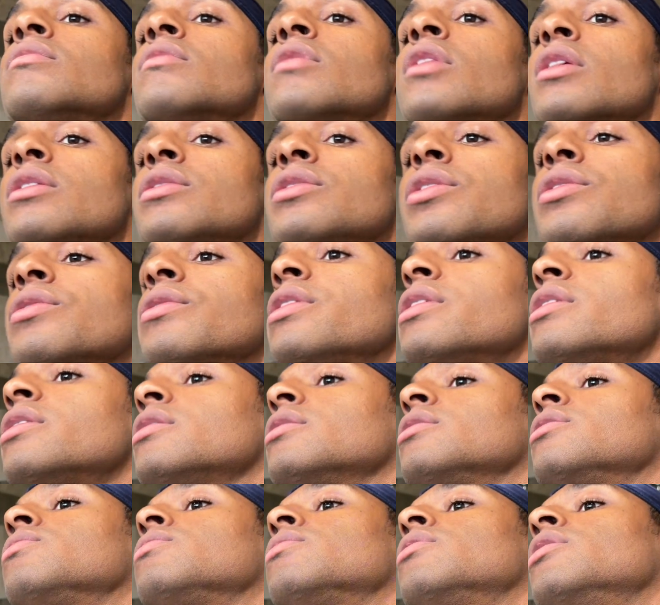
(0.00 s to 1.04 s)
So
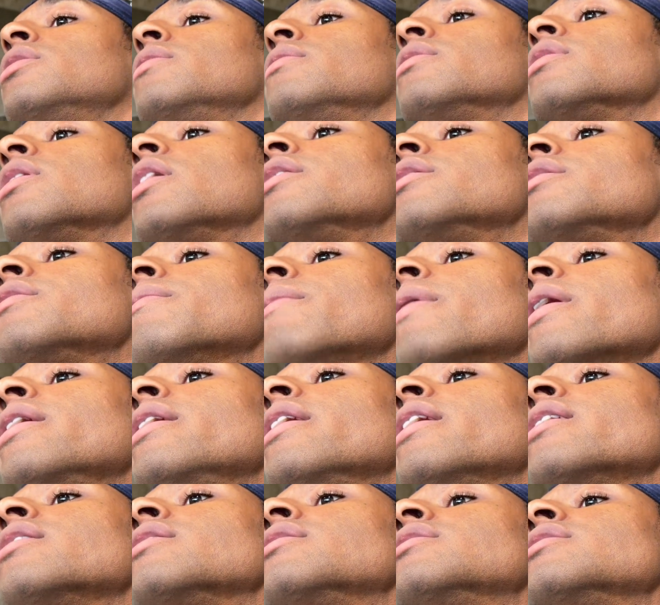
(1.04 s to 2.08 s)
here's what under my
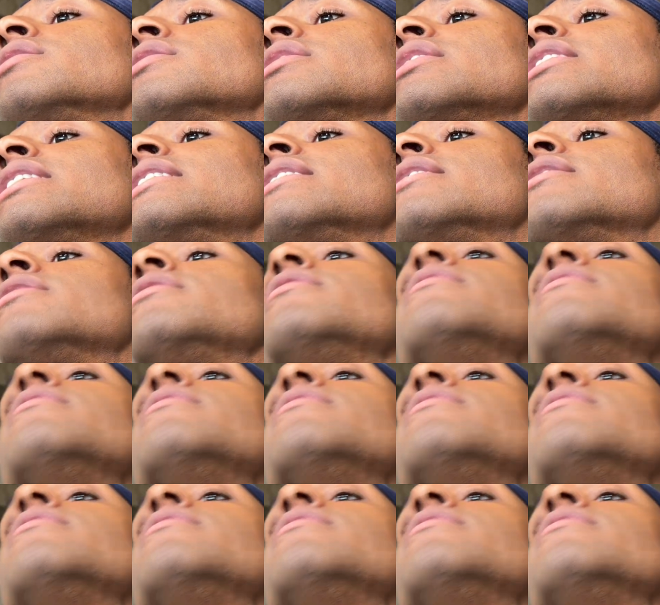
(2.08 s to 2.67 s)
neck looks like.